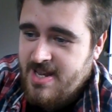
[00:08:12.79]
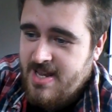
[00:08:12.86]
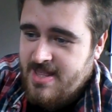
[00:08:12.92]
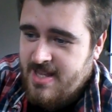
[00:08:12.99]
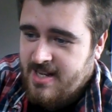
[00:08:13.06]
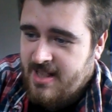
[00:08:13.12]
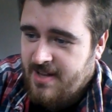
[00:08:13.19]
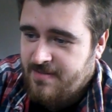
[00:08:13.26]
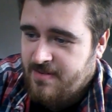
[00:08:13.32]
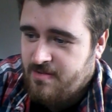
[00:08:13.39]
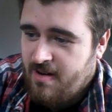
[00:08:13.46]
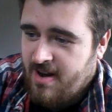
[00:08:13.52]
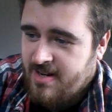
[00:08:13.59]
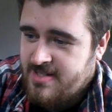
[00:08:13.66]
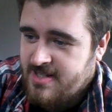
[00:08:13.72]
the clever
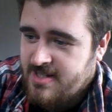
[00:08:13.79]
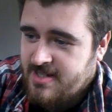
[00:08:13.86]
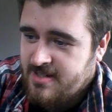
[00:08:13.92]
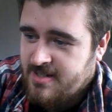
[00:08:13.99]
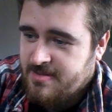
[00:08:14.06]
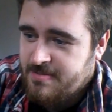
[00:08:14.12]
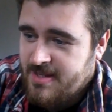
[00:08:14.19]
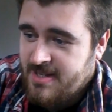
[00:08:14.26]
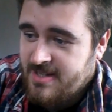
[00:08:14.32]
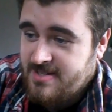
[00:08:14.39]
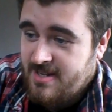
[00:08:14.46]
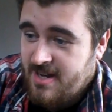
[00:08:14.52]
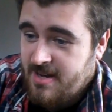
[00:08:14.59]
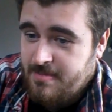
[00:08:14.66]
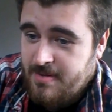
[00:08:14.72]
writing and comedic
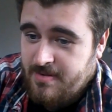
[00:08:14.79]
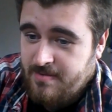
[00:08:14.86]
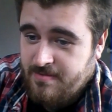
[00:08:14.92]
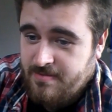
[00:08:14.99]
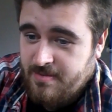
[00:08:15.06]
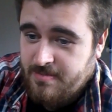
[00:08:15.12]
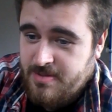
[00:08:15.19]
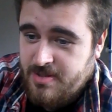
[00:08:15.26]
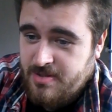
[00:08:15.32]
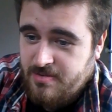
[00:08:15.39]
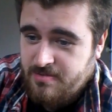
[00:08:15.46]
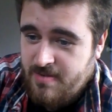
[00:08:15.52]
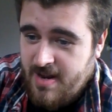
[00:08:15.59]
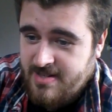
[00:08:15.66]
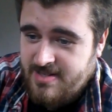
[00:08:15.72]
timing from two
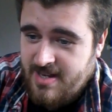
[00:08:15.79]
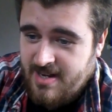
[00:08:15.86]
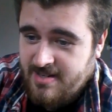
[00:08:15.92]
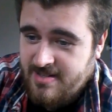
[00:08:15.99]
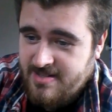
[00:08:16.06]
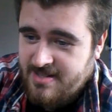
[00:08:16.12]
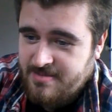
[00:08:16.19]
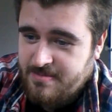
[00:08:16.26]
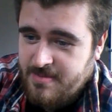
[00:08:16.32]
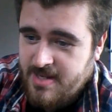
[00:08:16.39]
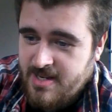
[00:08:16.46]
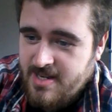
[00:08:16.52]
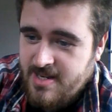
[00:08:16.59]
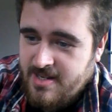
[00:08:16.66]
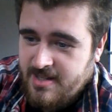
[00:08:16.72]
rare talents had me
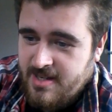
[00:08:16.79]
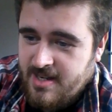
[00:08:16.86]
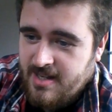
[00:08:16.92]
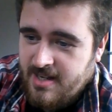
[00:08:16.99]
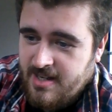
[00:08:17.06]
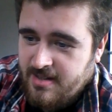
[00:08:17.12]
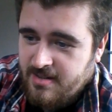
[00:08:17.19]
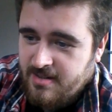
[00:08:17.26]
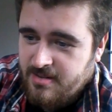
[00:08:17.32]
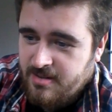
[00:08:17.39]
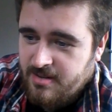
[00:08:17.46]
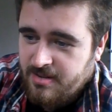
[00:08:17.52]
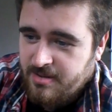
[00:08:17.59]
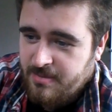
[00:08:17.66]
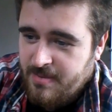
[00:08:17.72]
giggling all
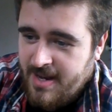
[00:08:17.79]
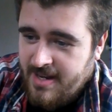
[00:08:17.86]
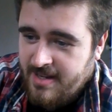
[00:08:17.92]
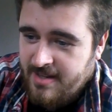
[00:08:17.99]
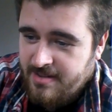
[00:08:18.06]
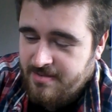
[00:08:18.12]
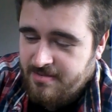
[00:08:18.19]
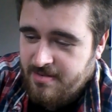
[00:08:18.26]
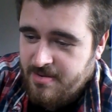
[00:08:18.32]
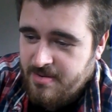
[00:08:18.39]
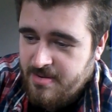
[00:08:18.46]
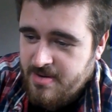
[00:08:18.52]
of the way through.